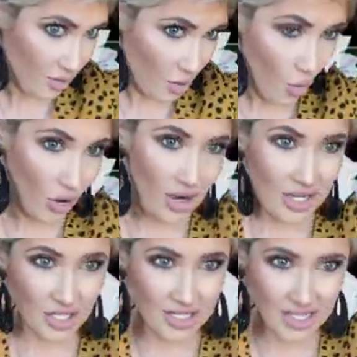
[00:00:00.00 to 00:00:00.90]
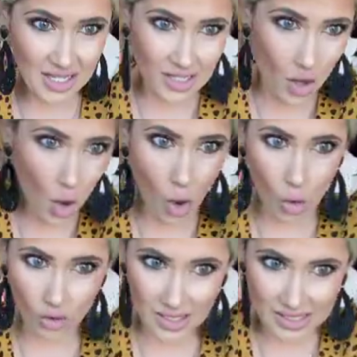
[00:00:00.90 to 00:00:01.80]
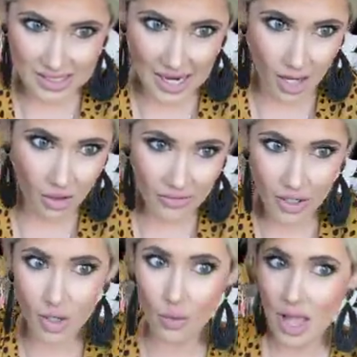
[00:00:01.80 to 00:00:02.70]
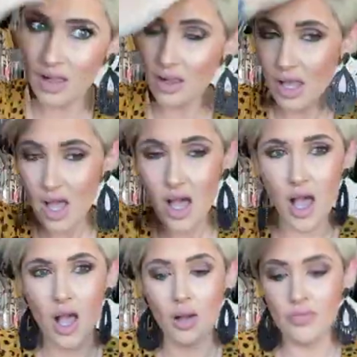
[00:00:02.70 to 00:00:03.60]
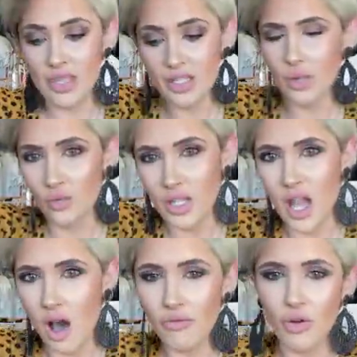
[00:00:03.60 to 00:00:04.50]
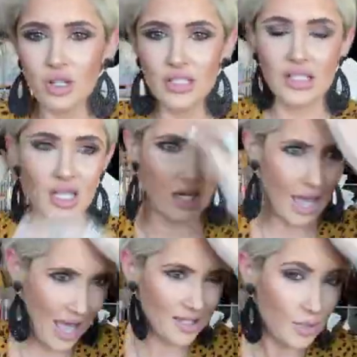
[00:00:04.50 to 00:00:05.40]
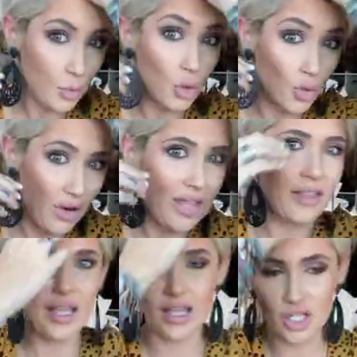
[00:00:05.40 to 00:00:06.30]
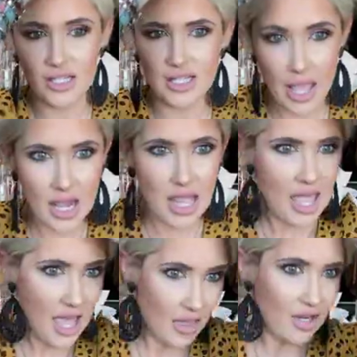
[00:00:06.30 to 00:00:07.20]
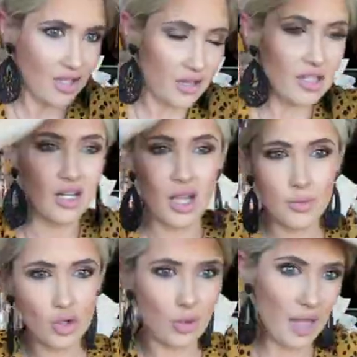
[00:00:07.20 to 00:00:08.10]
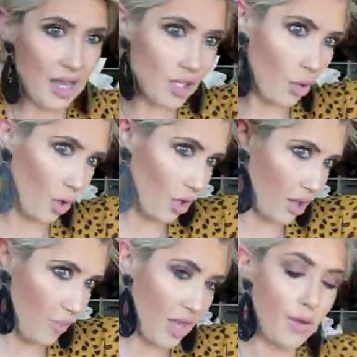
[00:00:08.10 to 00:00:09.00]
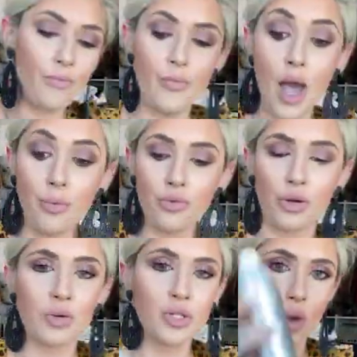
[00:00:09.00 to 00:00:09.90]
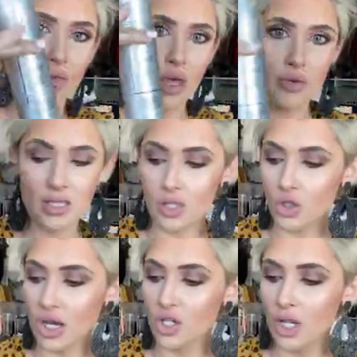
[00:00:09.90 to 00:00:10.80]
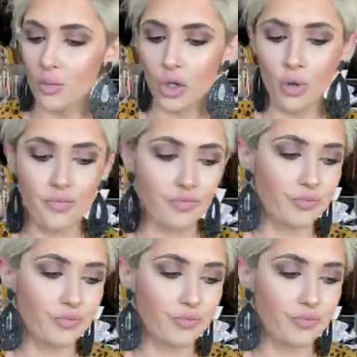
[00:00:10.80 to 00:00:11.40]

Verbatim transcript: or it just doesn't hold a style very well, um, this is really helpful because it's going to add some grit, like I just said, and then it's also going to absorb any oil that may pop through. So that was the dry shampoo,